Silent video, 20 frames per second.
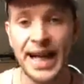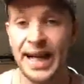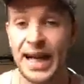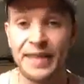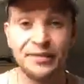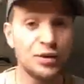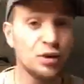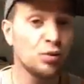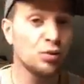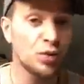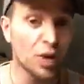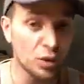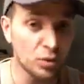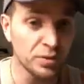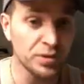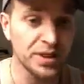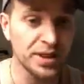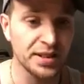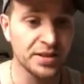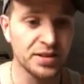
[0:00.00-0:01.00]
And have you
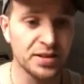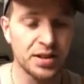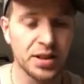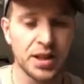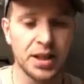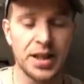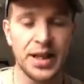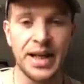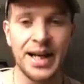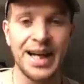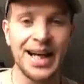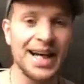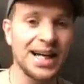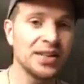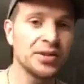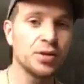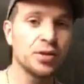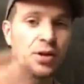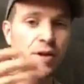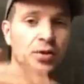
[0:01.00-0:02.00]
noticed,
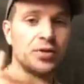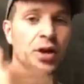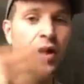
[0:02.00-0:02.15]
as